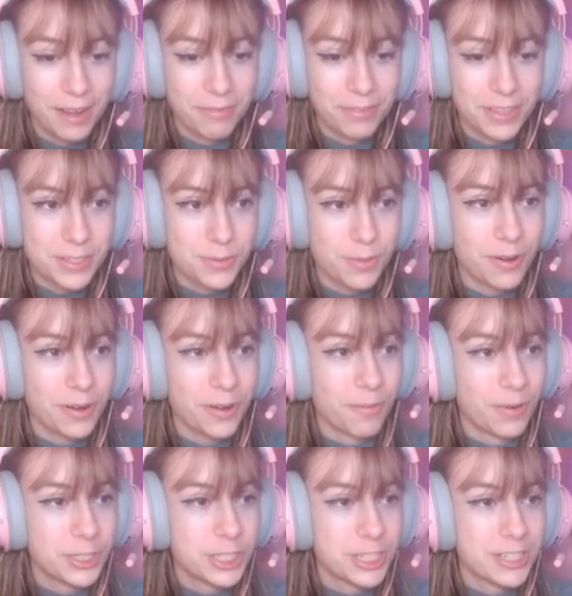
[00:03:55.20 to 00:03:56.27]
this one,
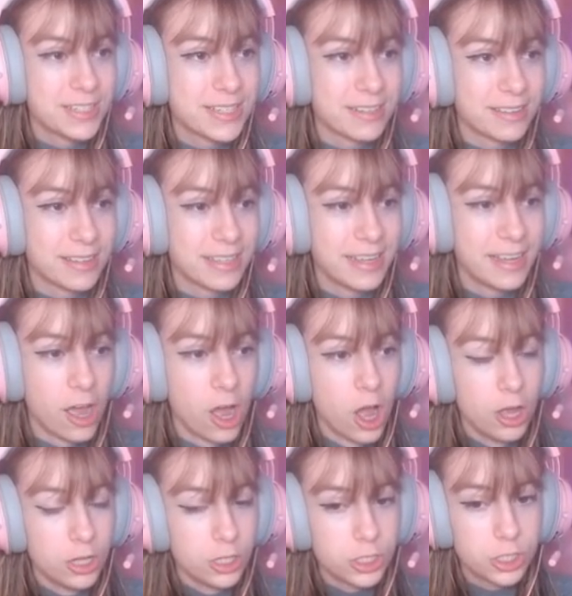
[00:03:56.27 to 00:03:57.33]
which is the,
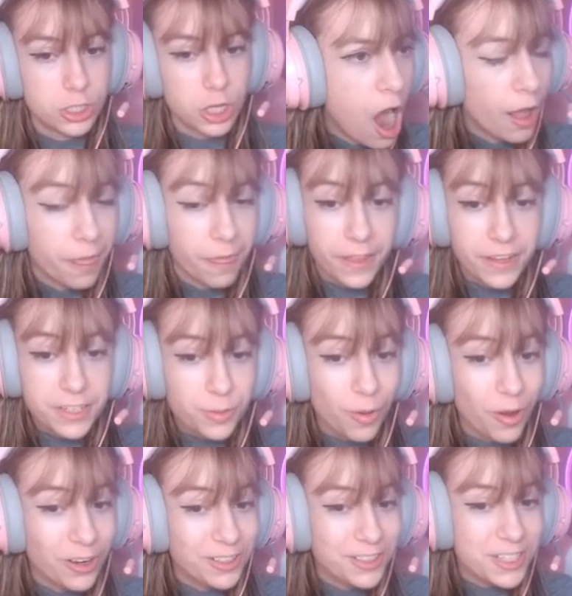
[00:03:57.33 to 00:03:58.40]
this
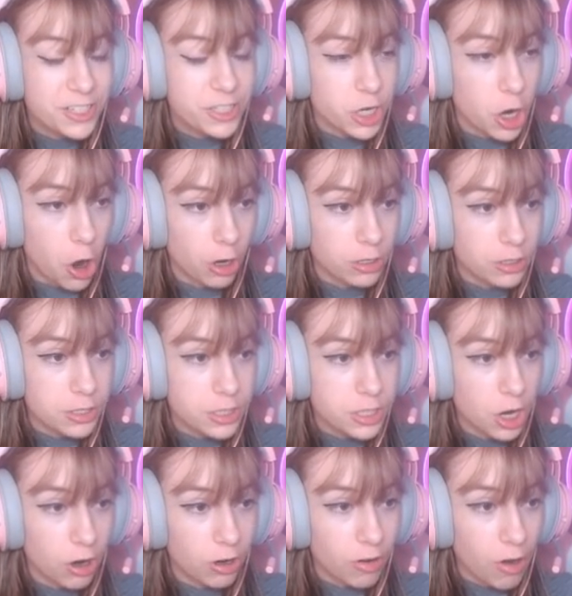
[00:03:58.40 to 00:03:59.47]
one's
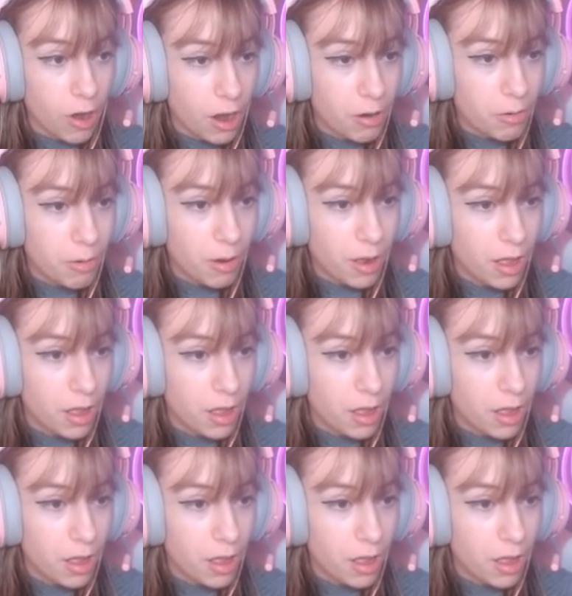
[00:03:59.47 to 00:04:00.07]
SongSorrow.